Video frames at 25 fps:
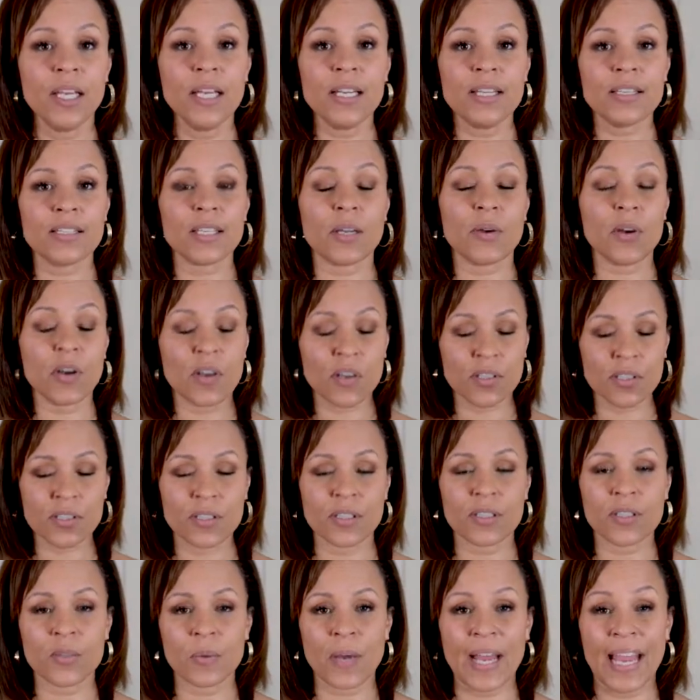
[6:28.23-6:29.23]
So ask
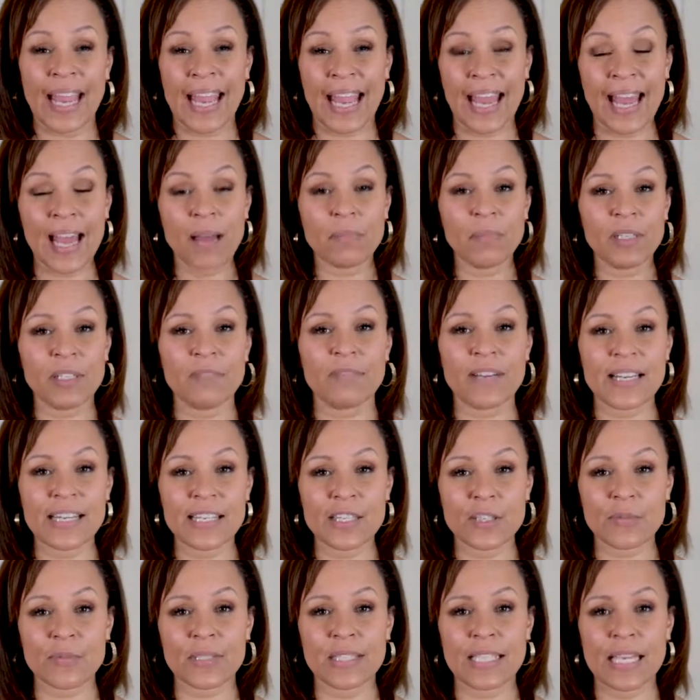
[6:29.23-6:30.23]
this way, am I ready
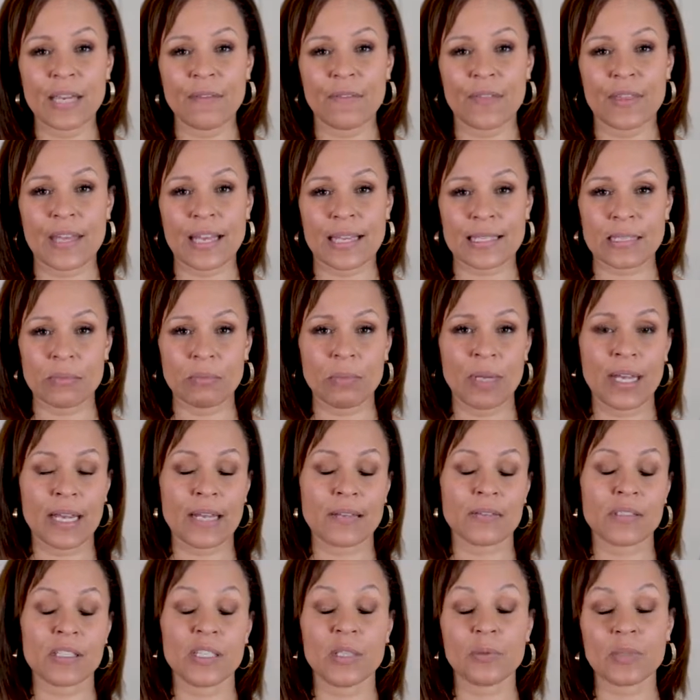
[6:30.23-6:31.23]
to receive £1,000?
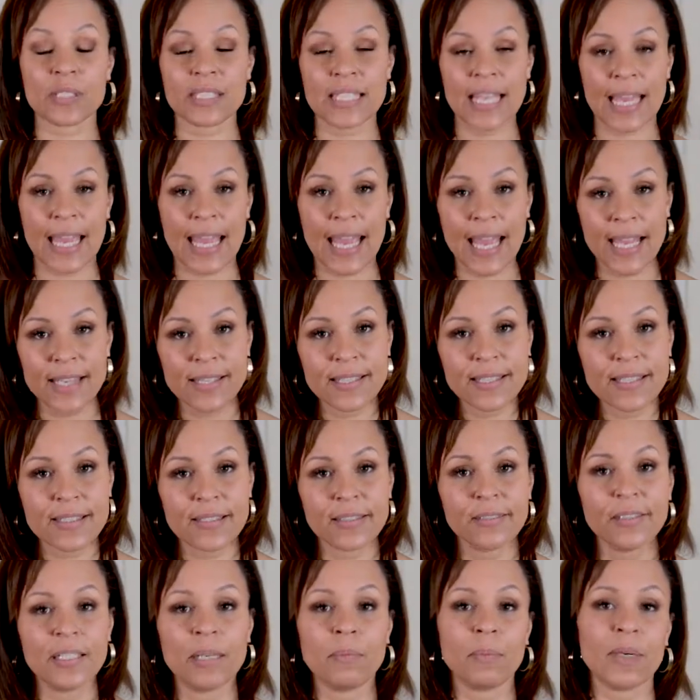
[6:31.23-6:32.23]
And it will say
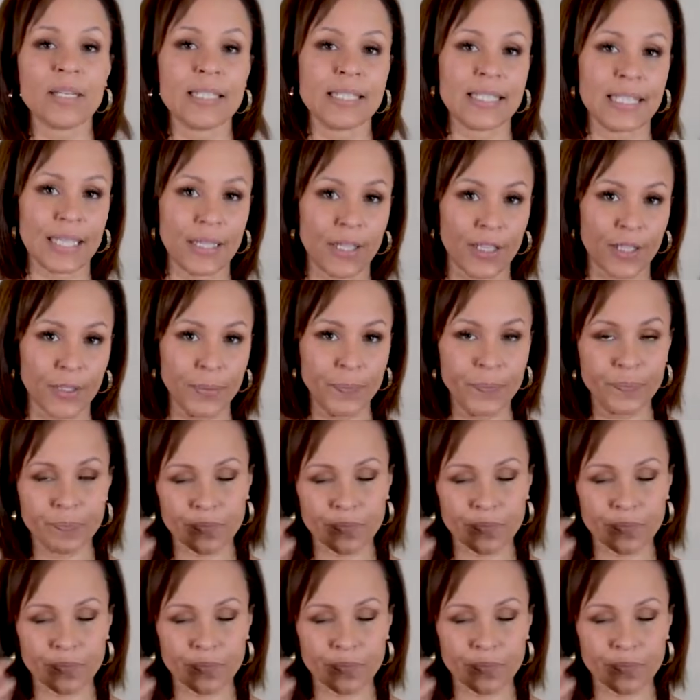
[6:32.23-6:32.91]
yes, it might say no.